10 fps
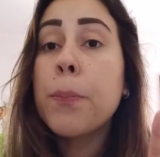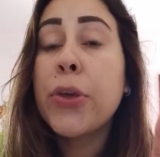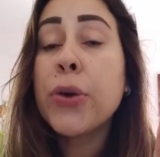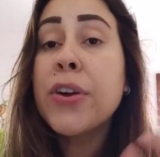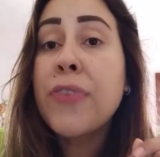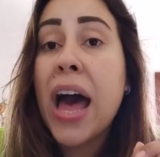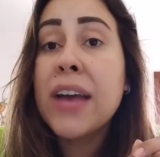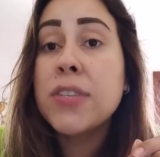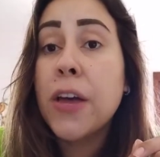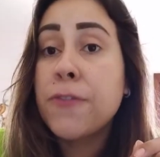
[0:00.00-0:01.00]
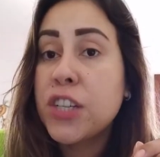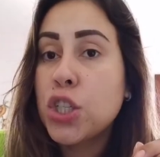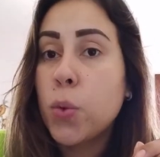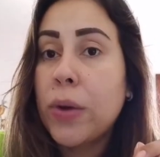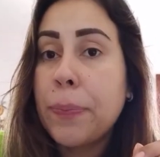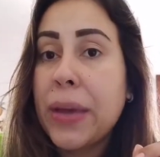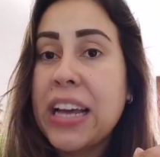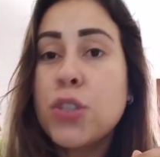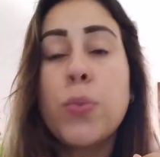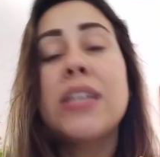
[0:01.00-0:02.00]
Puravive's official
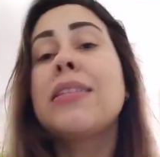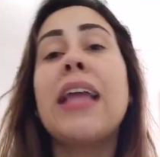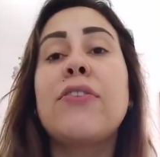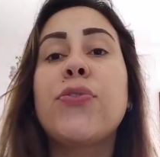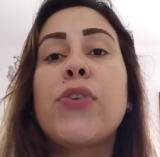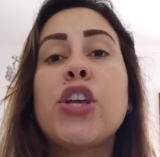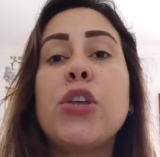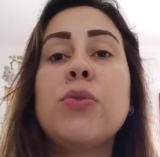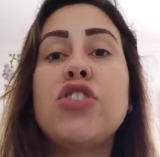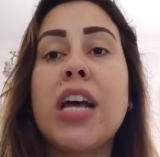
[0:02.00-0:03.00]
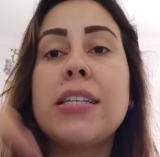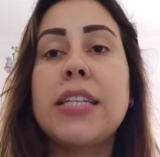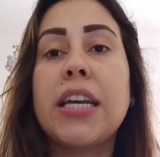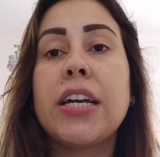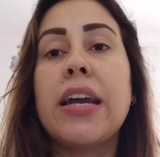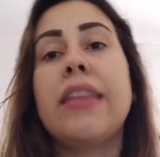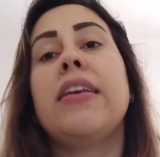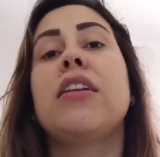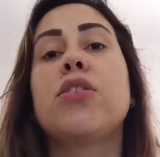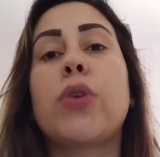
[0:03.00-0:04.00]
webpage was left for you just here in
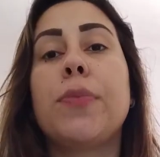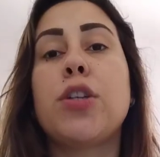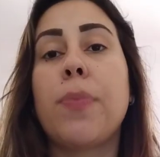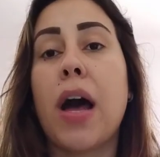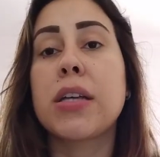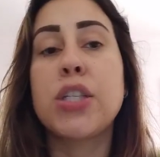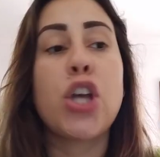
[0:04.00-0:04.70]
the description box.